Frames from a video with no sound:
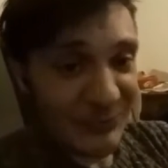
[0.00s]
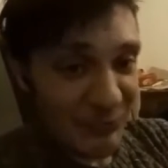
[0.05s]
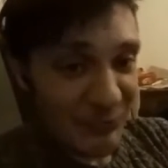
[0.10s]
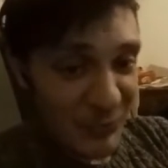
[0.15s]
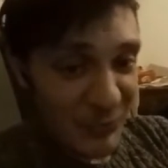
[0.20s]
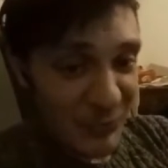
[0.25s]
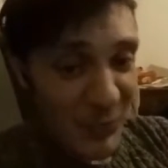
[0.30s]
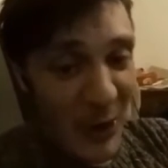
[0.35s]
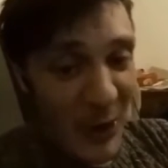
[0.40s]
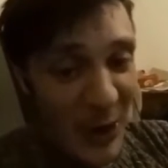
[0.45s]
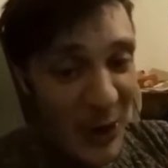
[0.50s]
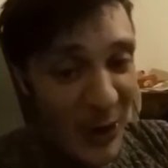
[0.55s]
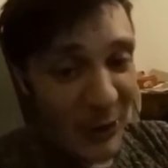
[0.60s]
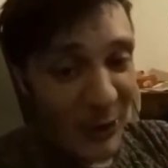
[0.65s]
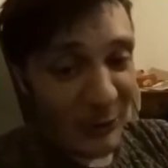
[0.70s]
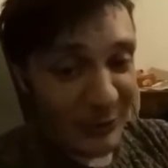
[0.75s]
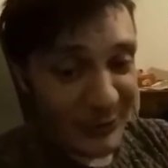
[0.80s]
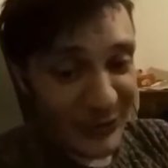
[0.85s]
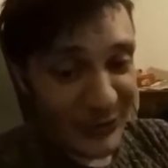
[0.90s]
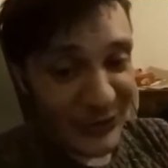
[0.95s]
quite
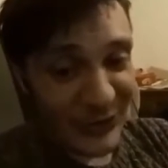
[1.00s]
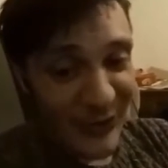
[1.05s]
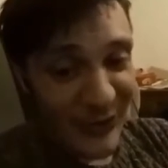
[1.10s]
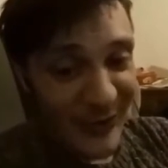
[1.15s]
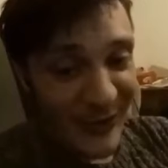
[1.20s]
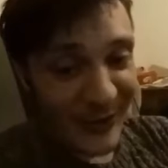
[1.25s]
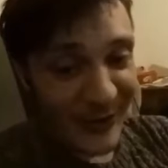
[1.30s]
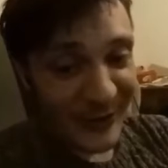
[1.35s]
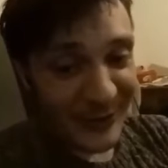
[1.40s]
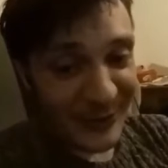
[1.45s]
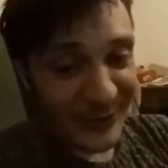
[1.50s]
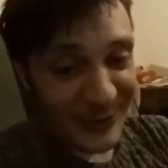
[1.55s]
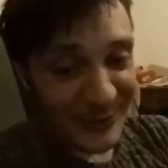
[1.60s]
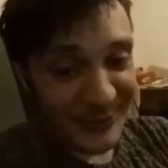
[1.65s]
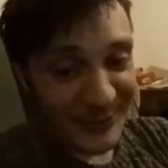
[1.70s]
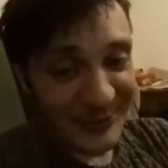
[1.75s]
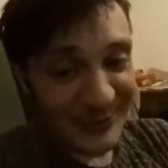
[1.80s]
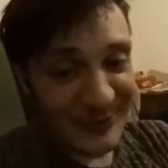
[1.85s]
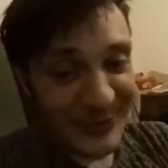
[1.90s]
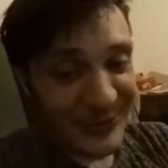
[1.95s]
old
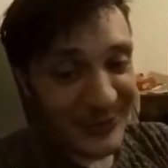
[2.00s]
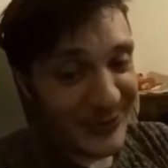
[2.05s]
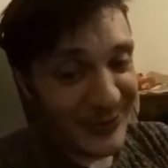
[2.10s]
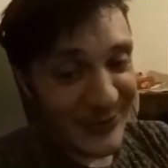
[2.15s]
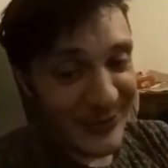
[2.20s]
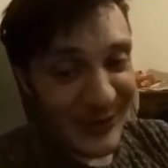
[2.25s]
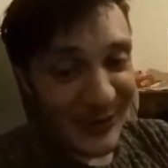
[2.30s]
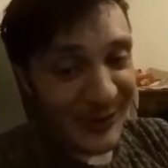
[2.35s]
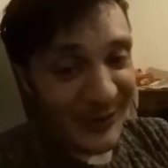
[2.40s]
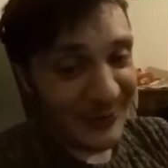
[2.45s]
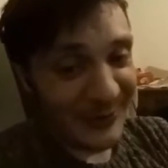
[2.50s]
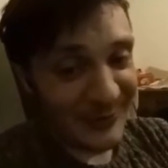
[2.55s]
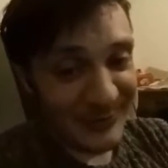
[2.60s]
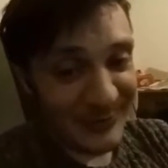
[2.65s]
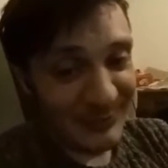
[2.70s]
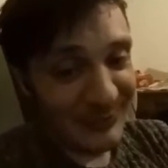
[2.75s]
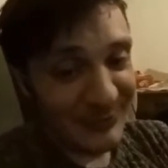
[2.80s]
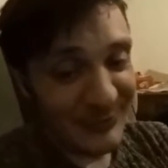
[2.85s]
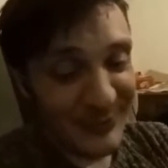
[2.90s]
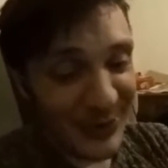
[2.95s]
style, not
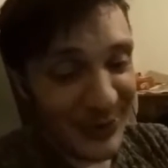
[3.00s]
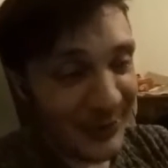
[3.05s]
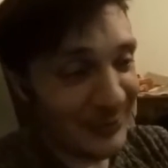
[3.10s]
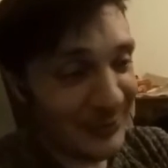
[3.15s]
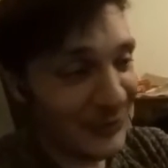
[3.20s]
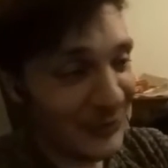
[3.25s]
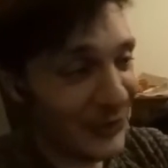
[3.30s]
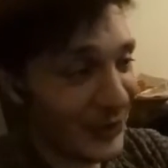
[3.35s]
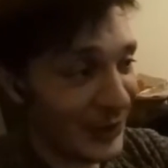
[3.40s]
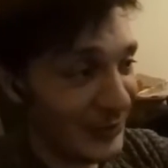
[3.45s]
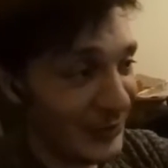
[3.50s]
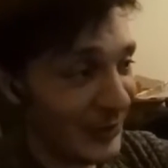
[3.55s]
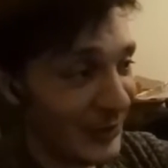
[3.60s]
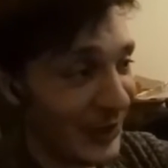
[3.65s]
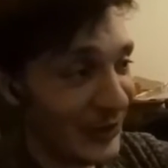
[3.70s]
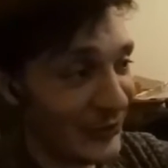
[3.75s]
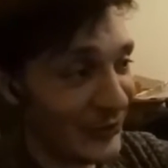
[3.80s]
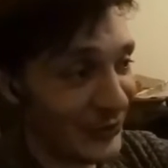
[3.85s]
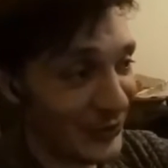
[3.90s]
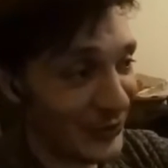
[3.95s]
particularly
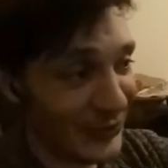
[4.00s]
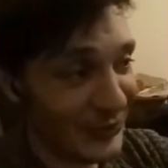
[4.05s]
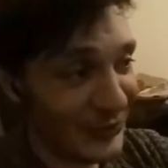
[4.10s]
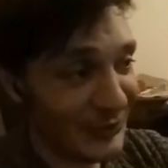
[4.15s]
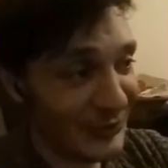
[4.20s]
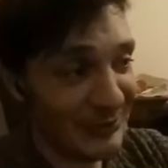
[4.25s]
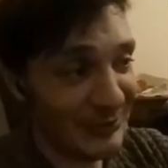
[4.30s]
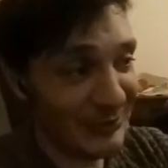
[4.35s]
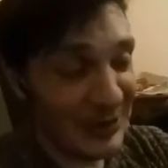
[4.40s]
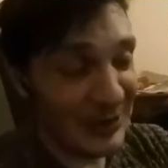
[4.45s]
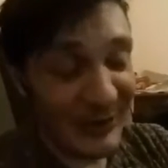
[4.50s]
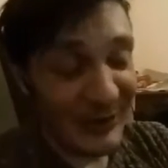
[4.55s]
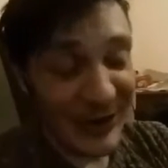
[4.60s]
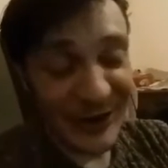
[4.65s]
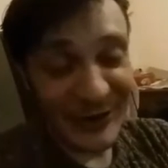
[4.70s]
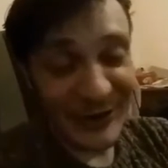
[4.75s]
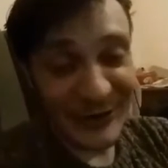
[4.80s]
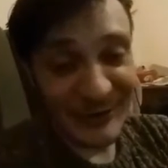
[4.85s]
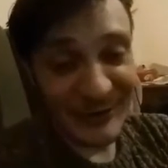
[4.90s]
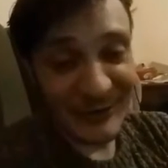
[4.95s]
pleasant
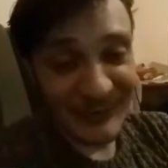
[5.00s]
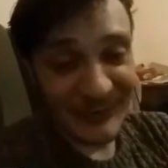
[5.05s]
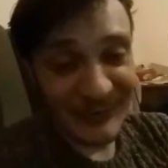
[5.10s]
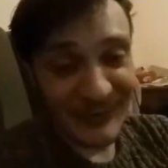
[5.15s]
lyrics.